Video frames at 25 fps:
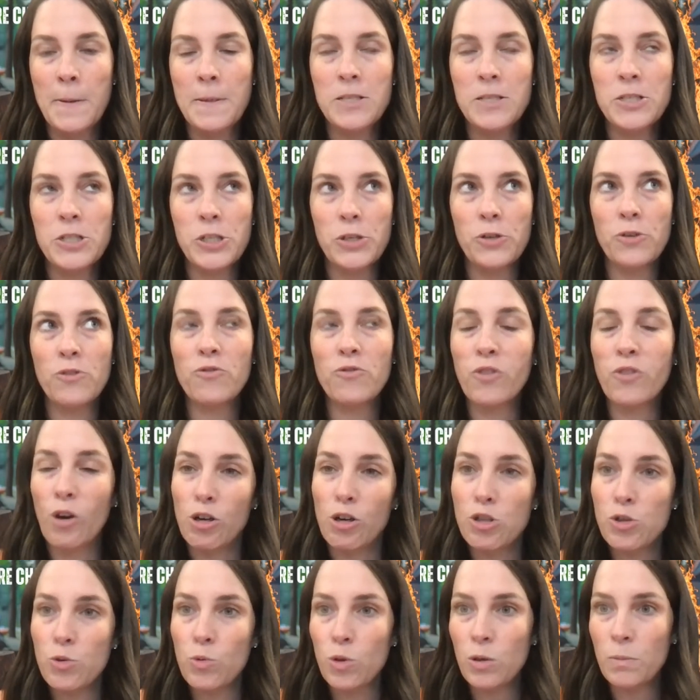do
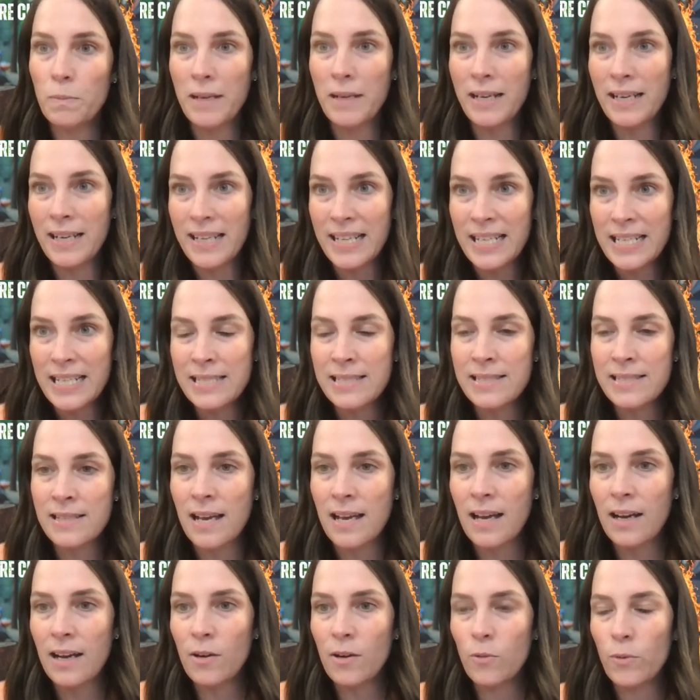virtual meetings
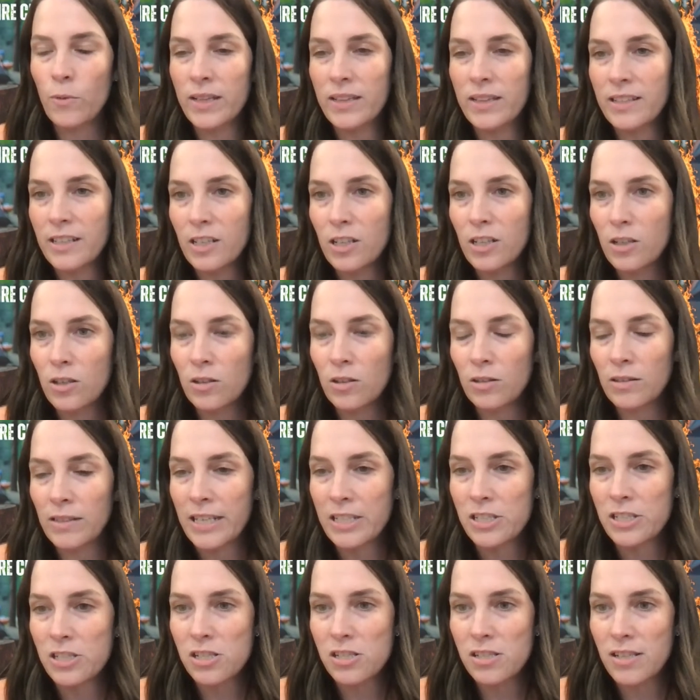with their
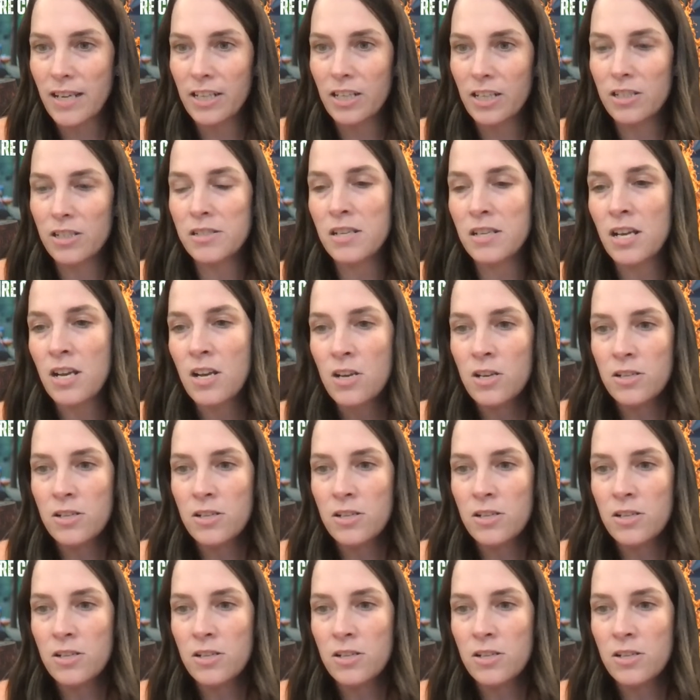legislators.